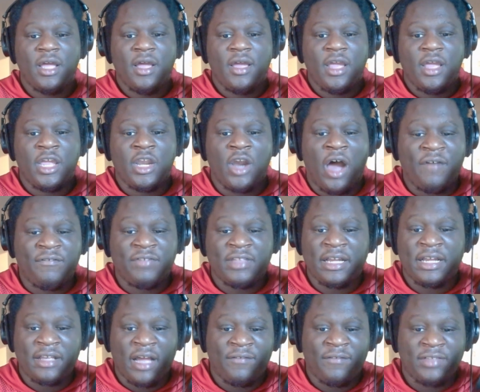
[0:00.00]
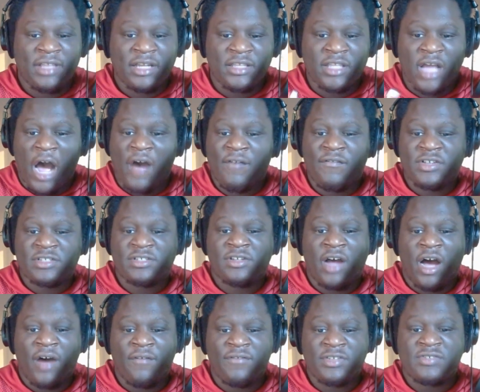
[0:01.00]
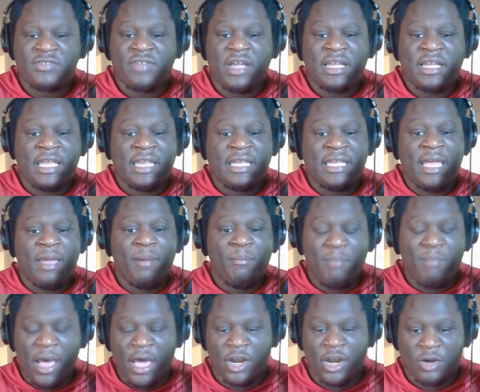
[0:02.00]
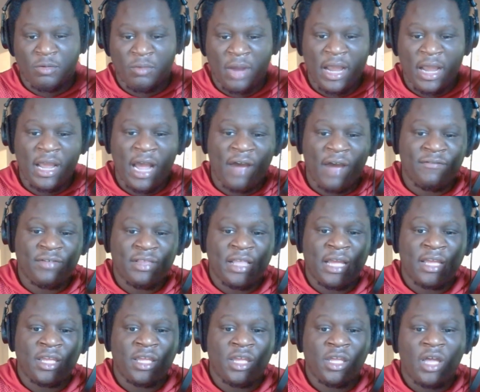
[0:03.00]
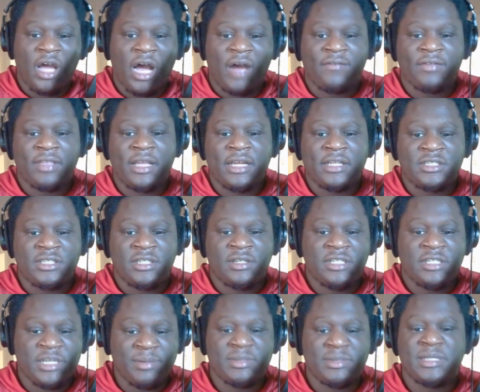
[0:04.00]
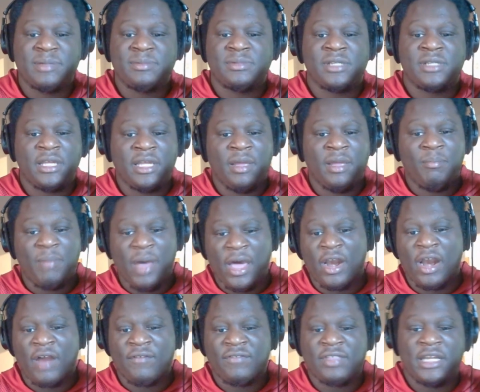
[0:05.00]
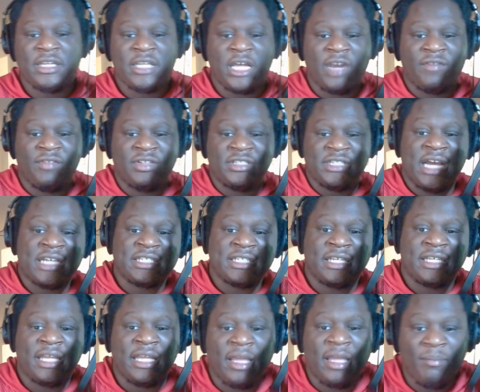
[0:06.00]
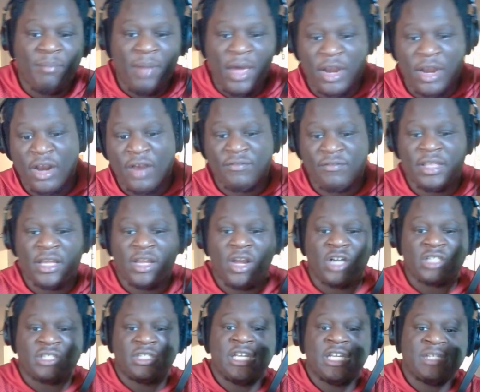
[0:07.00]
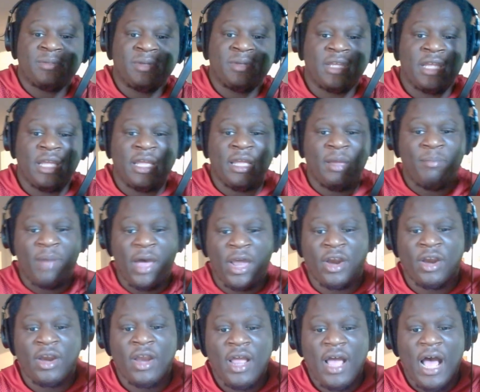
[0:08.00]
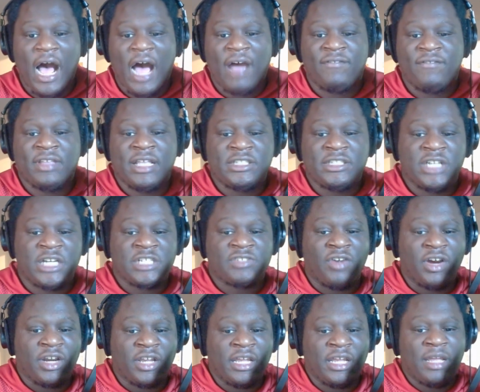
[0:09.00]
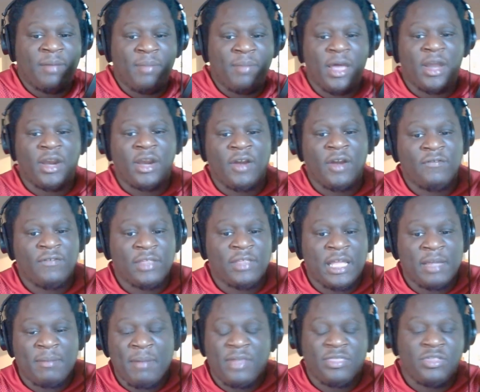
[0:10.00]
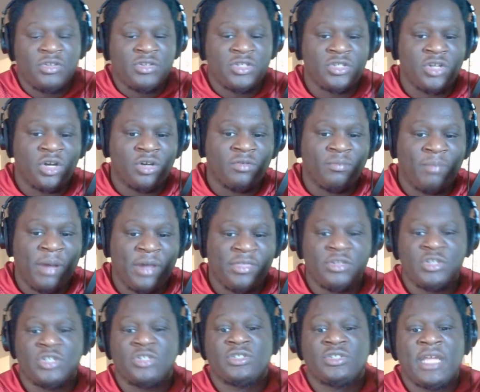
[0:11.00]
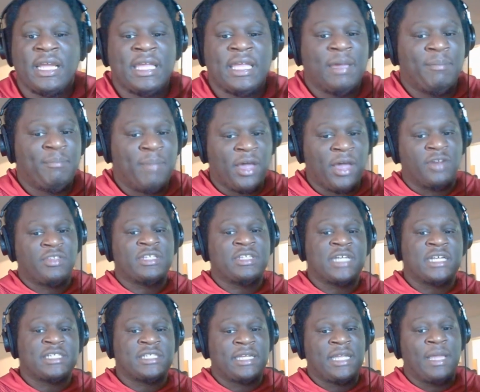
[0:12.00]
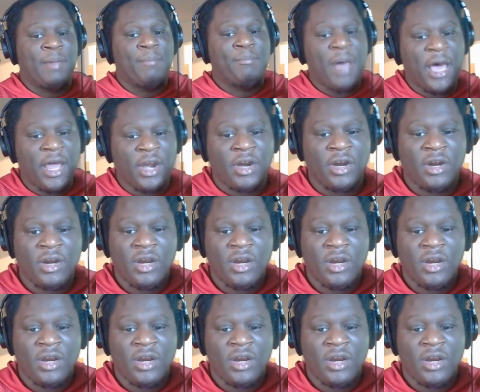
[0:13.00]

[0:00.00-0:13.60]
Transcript: I feel like the offensive line can get better, right? I feel like Jimmy Simmons can get better. I feel like Donovan Jackson can get better. I feel like Carson Hansman can get better. I feel like Josh Farr can get better. I feel like Matthew Jones can get better. These guys can get better.